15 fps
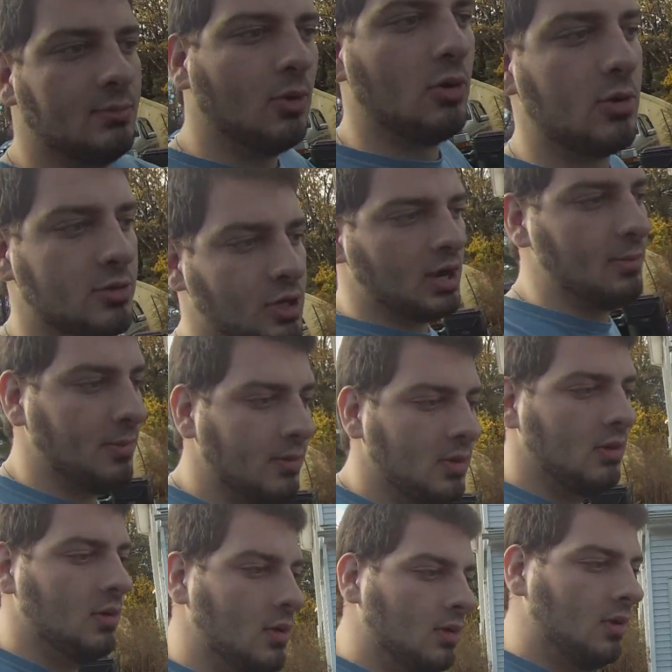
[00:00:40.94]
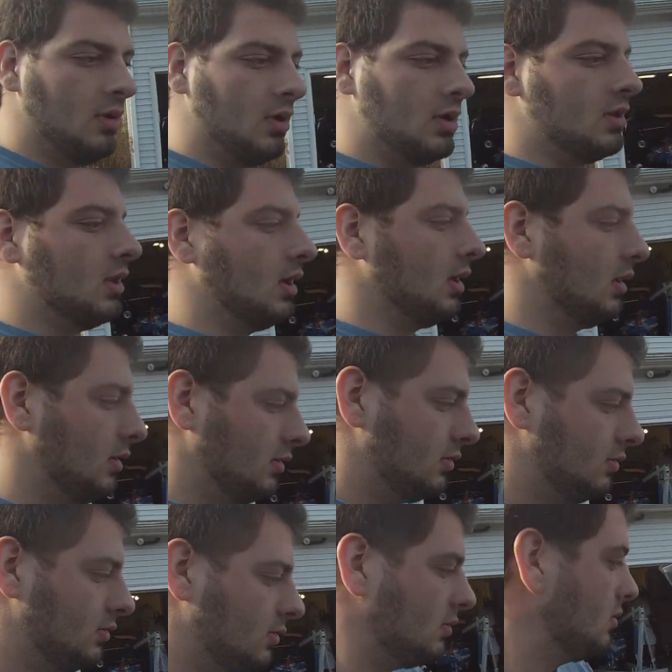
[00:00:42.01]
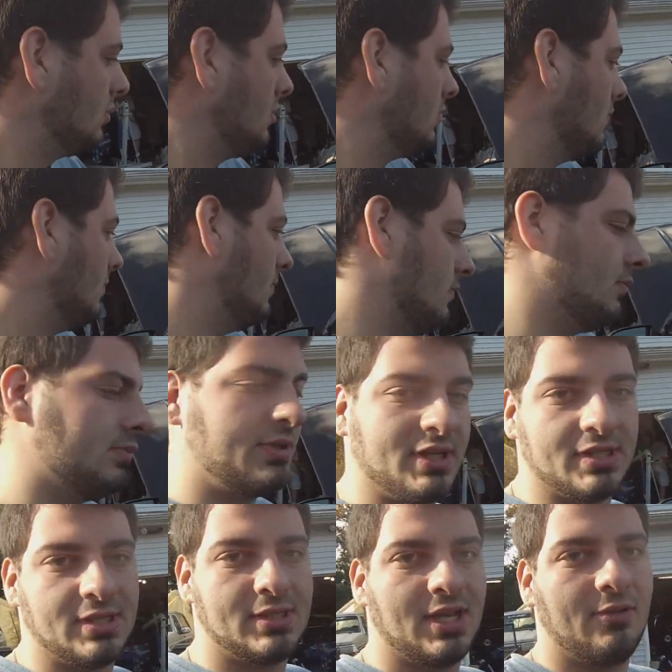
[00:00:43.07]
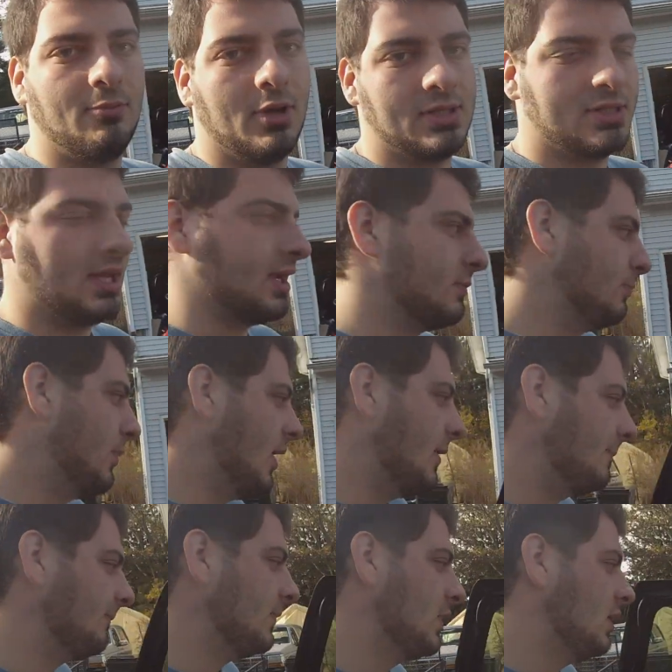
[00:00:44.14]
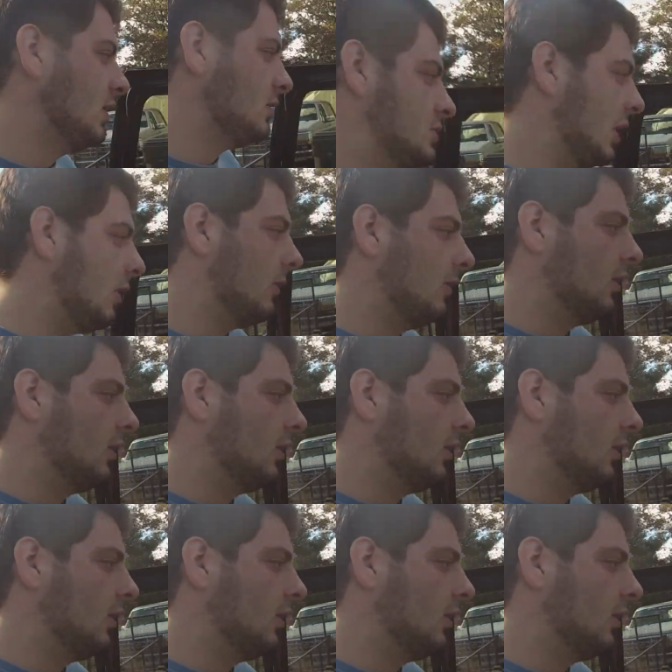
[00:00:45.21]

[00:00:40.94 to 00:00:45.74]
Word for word: motor drop in the 67 Mustang. But, so,